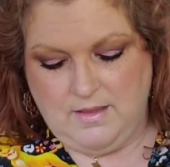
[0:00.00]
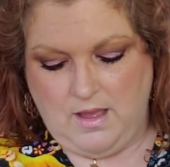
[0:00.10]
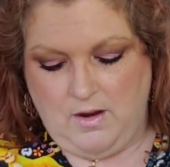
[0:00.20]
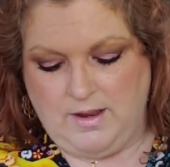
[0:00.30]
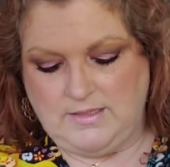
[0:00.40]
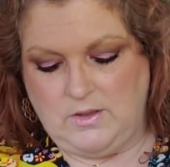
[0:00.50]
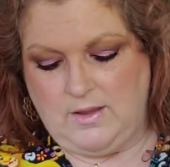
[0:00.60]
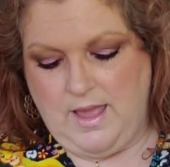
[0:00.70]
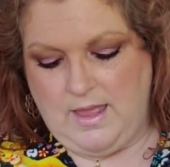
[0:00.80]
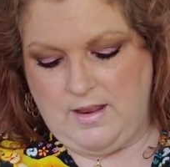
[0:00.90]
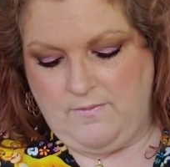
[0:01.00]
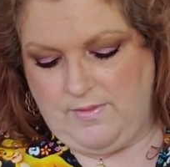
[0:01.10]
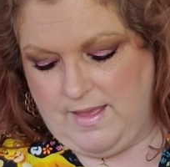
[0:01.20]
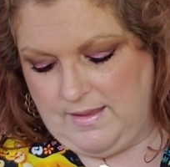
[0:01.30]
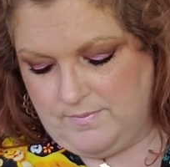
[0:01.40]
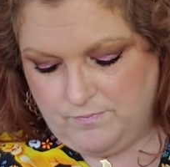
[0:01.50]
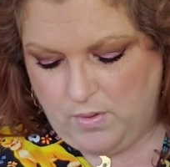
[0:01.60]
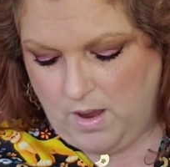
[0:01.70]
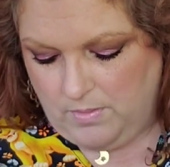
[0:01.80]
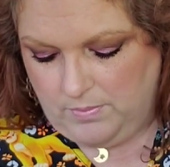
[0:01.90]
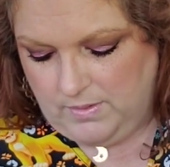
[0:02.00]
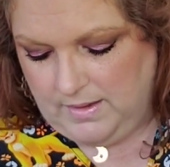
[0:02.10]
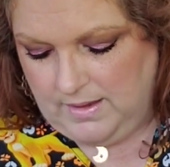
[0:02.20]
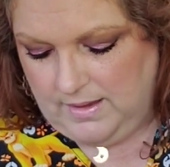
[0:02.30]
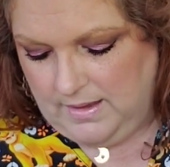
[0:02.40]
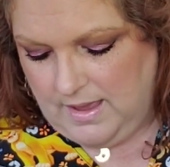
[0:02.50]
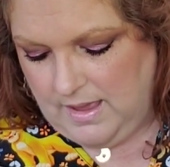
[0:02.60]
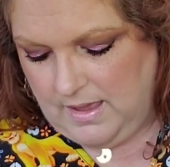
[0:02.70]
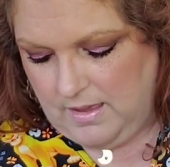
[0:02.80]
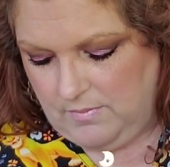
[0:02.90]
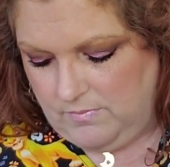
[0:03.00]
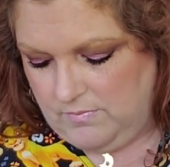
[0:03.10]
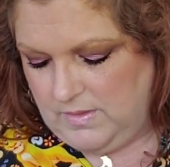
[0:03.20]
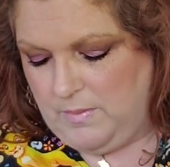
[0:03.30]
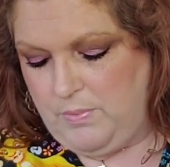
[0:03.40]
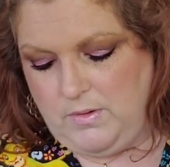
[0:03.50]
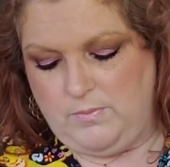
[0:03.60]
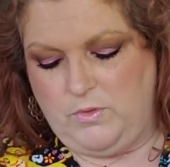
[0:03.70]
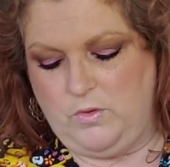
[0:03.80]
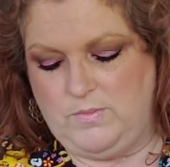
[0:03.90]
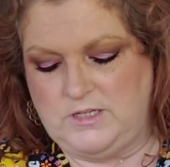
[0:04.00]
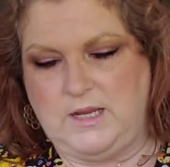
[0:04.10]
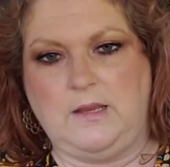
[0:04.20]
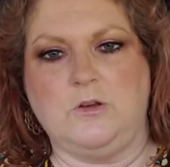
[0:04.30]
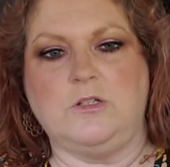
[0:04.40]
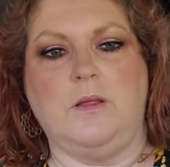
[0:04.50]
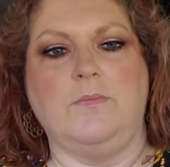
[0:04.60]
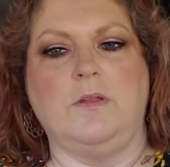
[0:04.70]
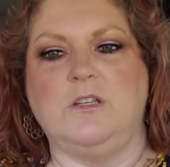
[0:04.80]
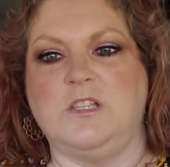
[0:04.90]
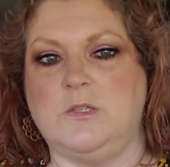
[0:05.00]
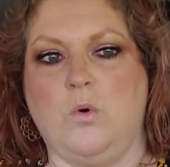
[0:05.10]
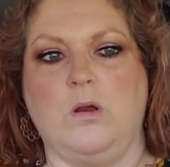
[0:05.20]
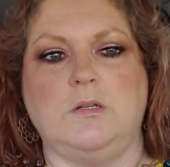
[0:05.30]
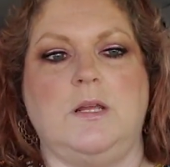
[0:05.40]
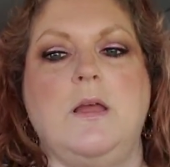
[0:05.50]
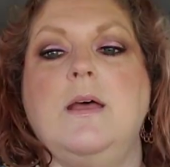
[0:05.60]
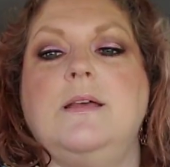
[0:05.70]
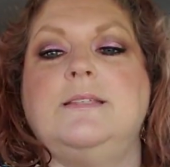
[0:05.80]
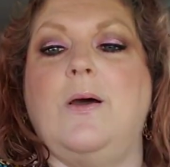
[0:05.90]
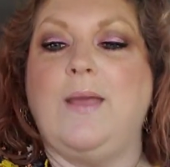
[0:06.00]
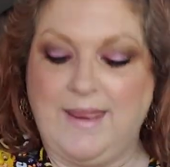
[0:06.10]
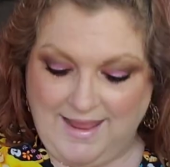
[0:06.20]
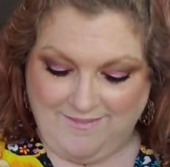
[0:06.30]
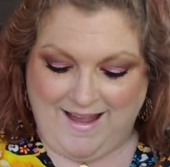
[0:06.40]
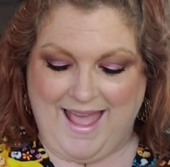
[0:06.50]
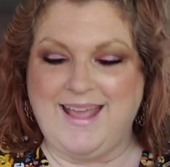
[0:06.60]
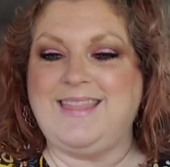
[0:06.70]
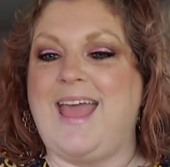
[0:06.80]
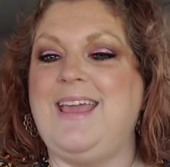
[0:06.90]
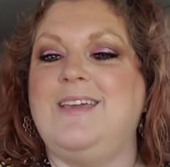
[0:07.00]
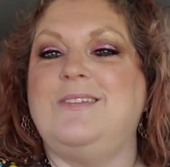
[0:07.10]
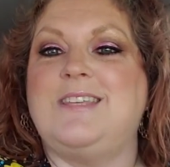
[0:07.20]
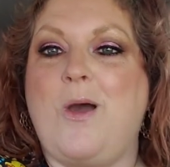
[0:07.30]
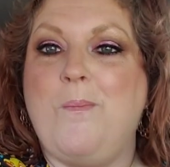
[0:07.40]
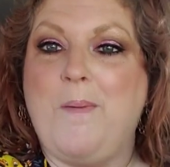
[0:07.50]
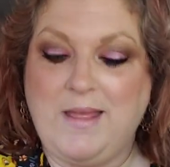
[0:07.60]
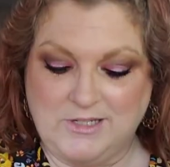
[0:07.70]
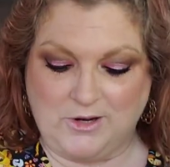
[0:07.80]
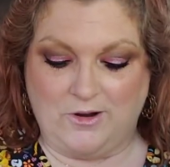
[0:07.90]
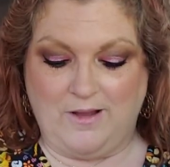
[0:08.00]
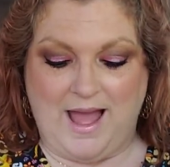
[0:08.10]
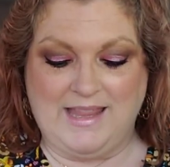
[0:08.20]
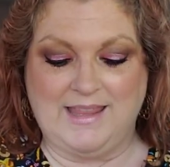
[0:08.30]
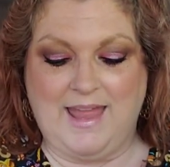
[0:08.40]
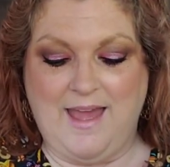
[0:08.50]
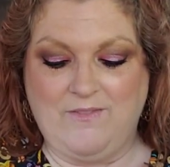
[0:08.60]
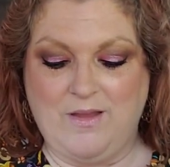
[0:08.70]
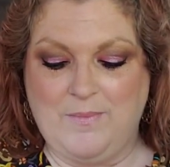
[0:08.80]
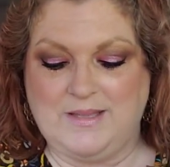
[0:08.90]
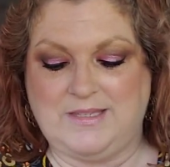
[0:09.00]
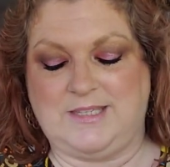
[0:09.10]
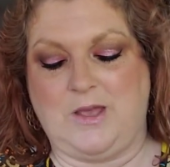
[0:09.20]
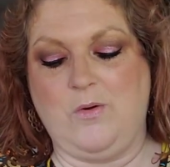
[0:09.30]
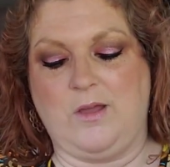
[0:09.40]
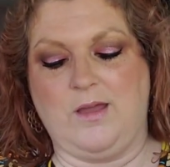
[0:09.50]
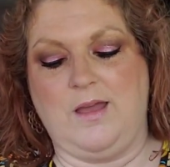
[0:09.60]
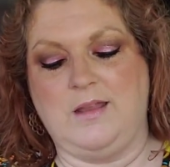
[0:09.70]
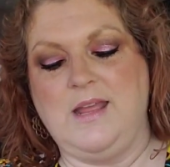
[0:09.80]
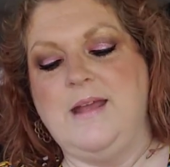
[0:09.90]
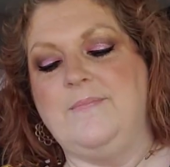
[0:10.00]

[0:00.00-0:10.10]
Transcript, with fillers: All right, so kind of like probably um, they put them through a machine or something to sort. So anyway, thank you so much, girl. I love them so good.